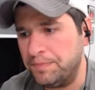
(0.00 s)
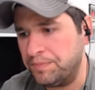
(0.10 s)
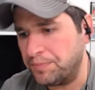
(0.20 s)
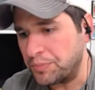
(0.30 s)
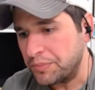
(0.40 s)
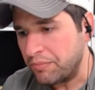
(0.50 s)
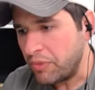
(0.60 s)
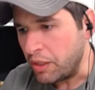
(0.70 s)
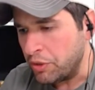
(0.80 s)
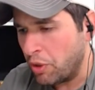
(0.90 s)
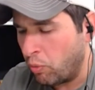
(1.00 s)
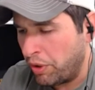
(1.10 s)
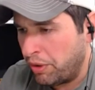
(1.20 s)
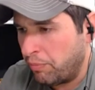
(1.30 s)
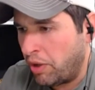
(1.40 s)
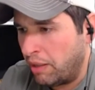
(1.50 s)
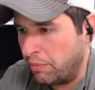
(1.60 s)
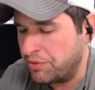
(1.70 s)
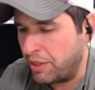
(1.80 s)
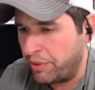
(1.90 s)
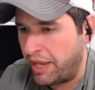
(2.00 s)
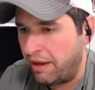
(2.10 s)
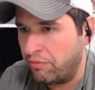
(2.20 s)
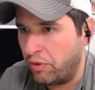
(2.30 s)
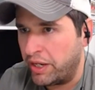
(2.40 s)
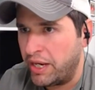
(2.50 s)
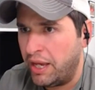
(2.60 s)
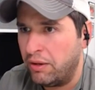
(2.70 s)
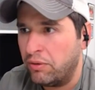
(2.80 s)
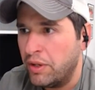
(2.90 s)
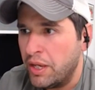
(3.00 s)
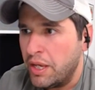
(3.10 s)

you know one of the problems that we have right now